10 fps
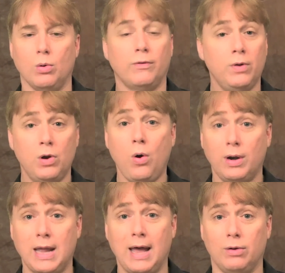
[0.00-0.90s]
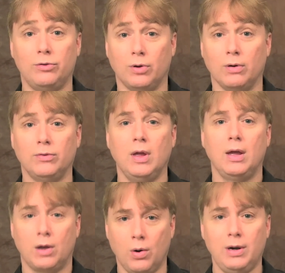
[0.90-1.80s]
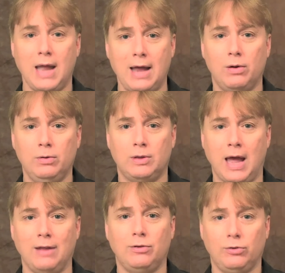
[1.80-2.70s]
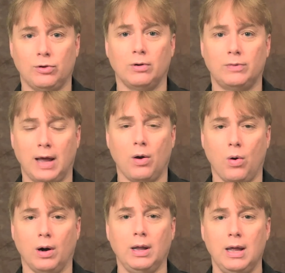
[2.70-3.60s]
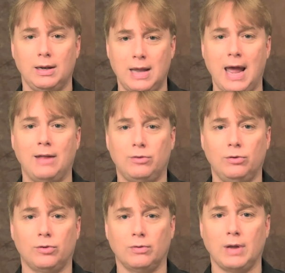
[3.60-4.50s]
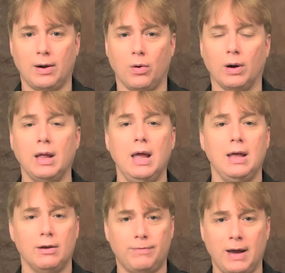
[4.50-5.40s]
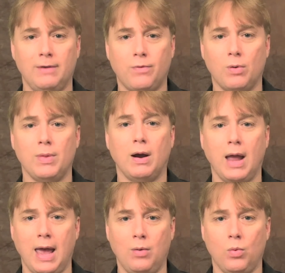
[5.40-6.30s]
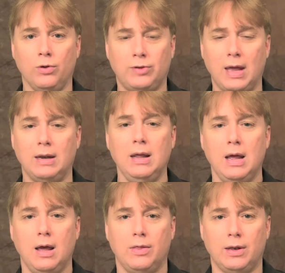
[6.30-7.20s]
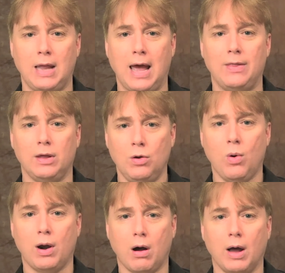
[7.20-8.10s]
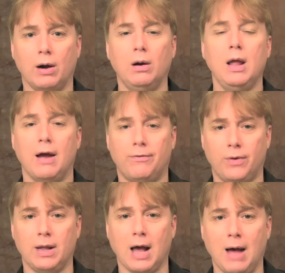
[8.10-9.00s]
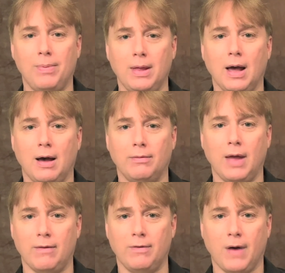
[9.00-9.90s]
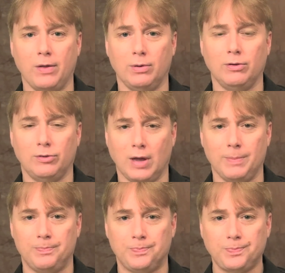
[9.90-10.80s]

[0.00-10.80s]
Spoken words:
Or if you know a dad who serves, go to dadswhoserve.org, dadswhoserve.org. You'll find a form there, and we'll send the dad that you want to honor a free copy of Every Father is a Son.